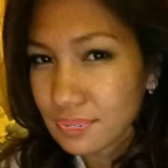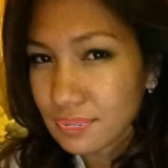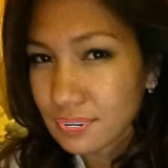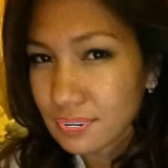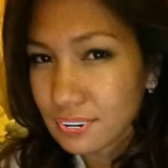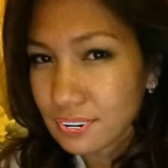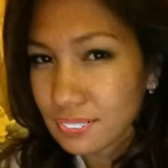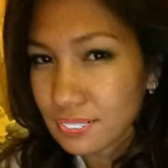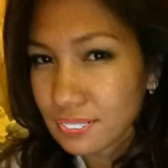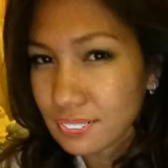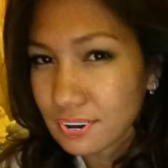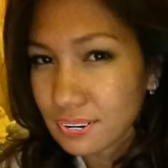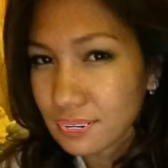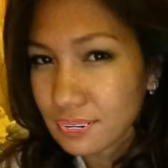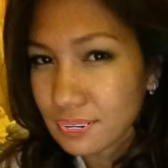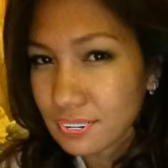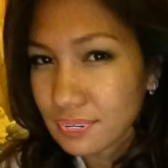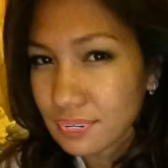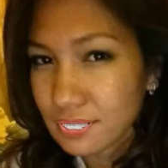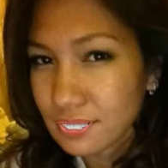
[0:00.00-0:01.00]
or
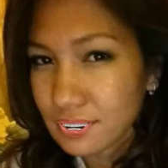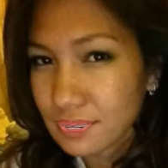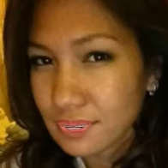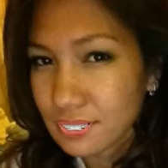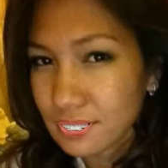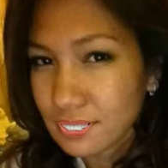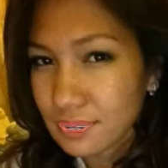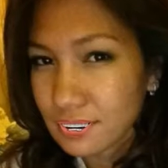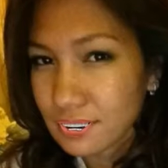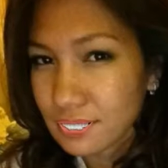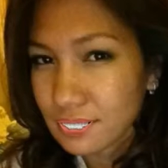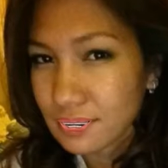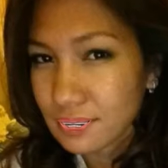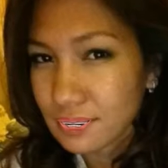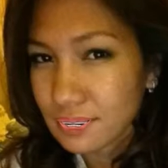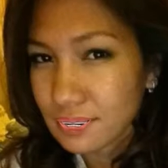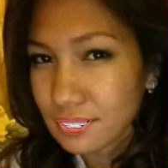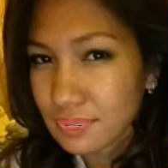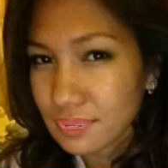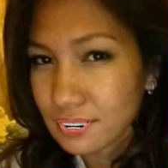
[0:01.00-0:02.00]
visit our Facebook
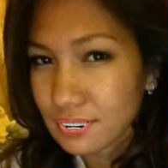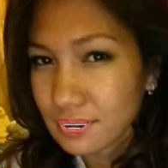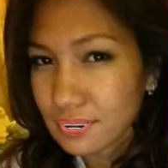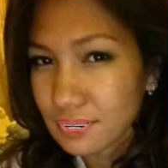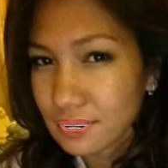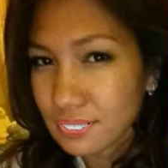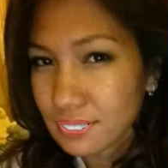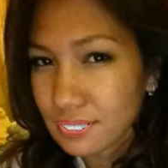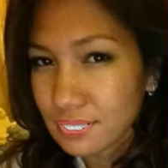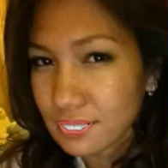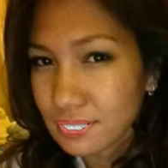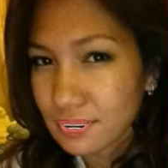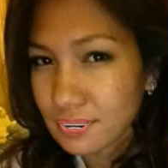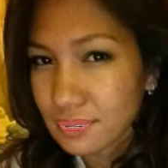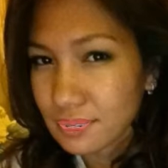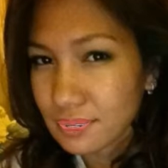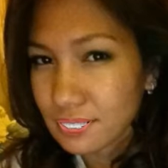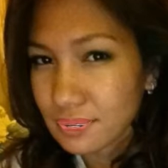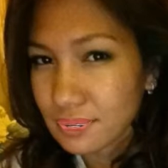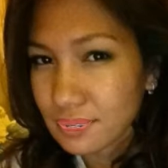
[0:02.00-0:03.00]
fan page at
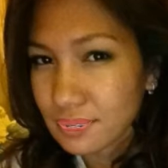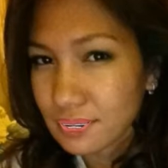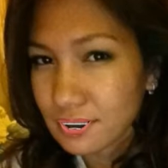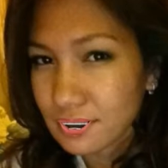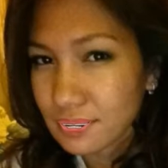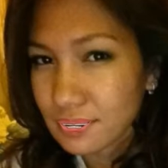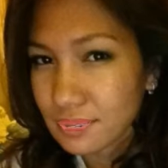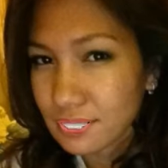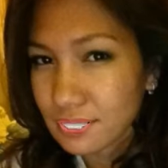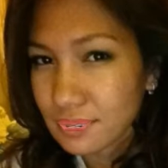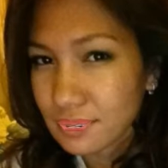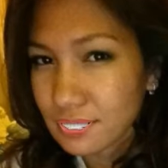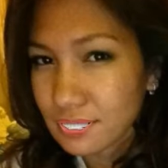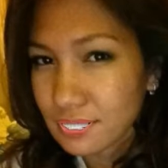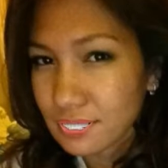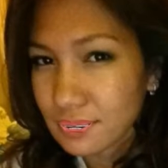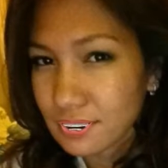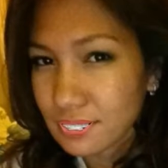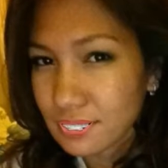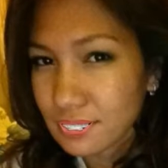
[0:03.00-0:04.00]

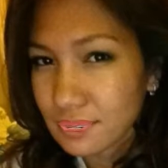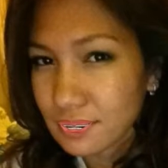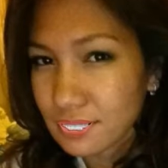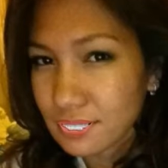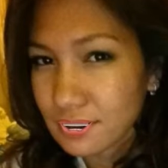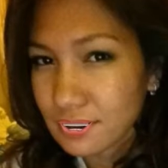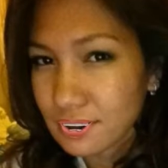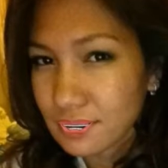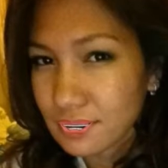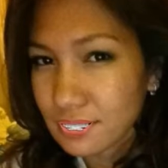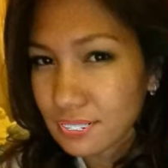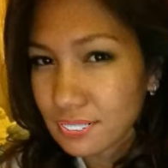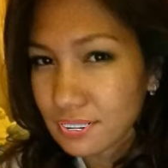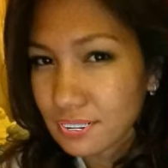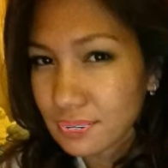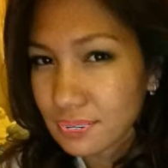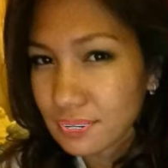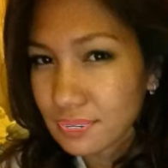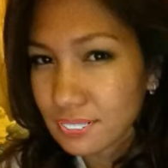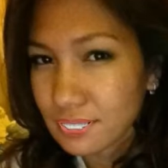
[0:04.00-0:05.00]

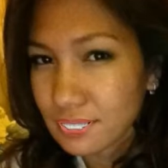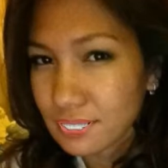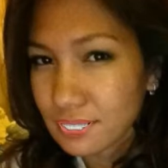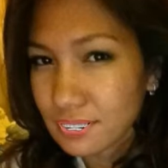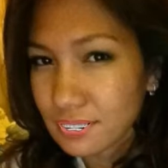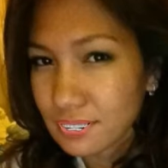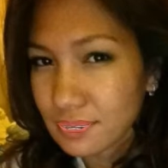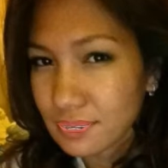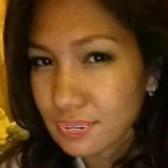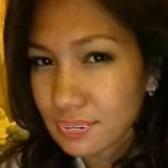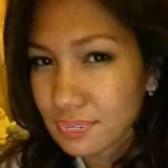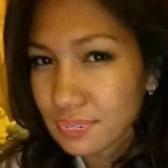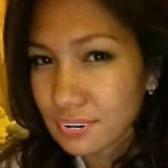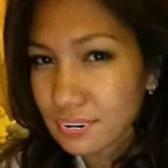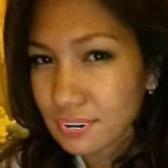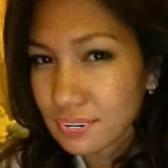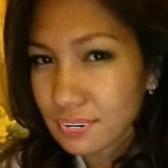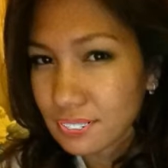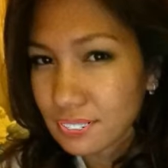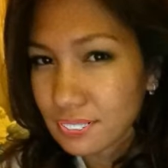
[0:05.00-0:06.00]
www.facebook.com
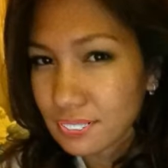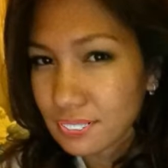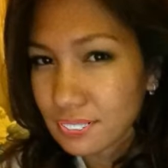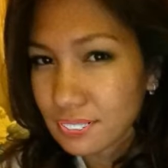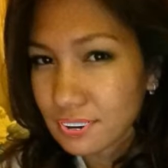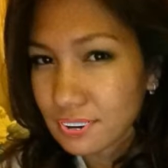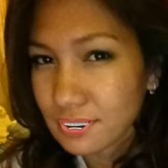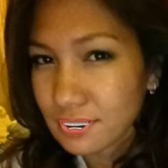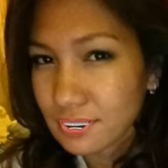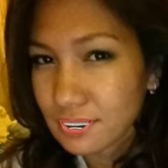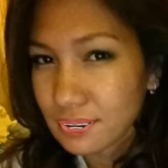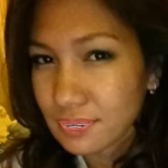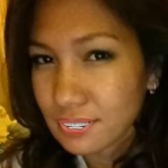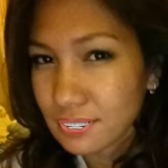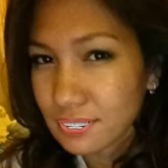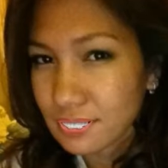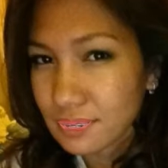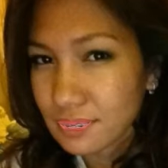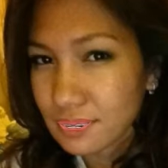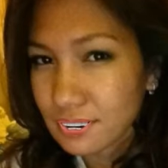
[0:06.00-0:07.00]
slash
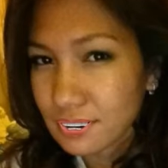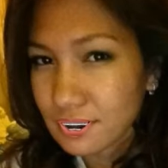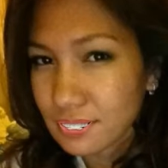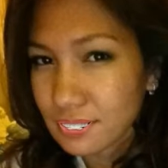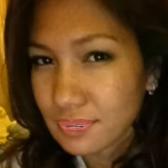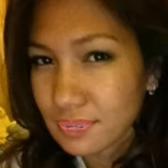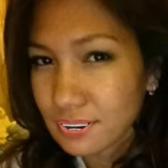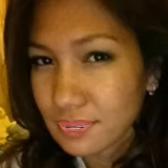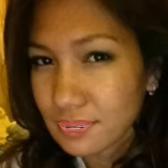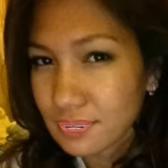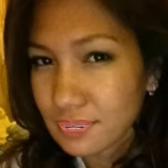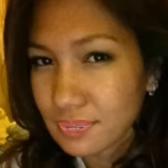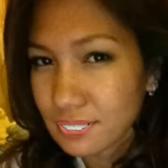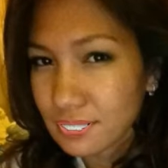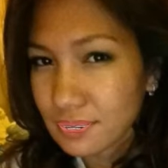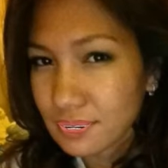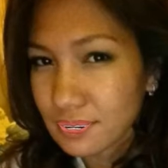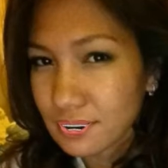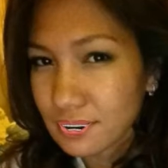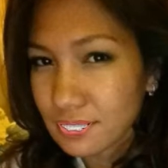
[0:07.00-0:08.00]
NutribizPH for more
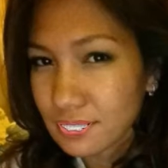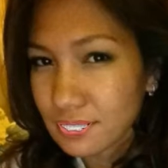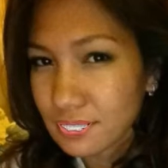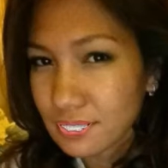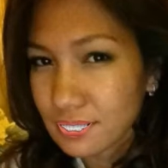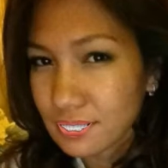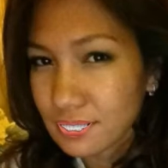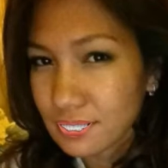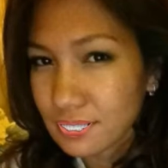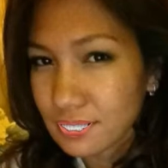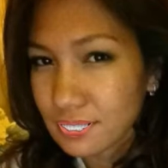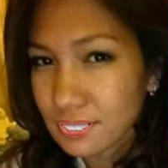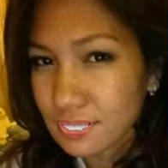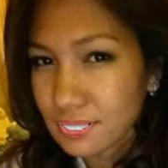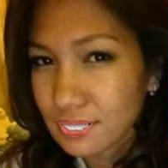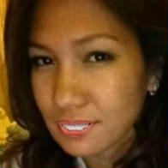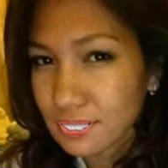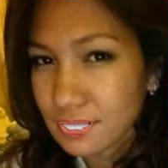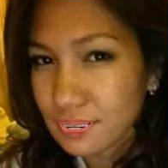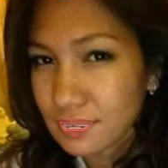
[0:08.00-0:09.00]
events.
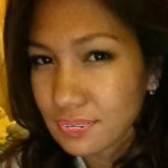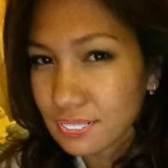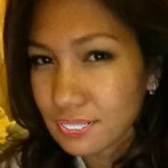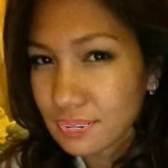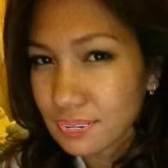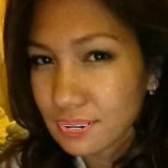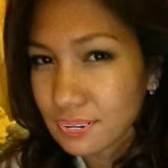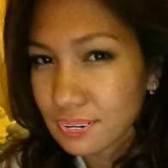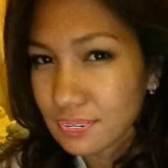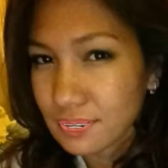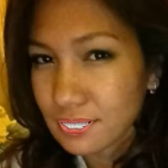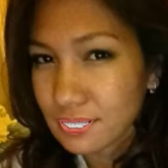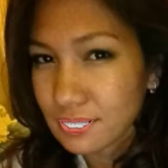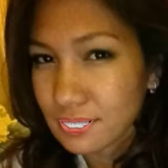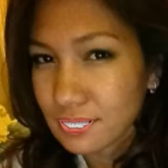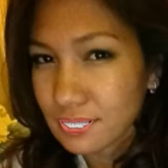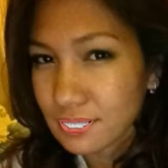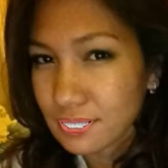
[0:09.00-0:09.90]
Don't be late.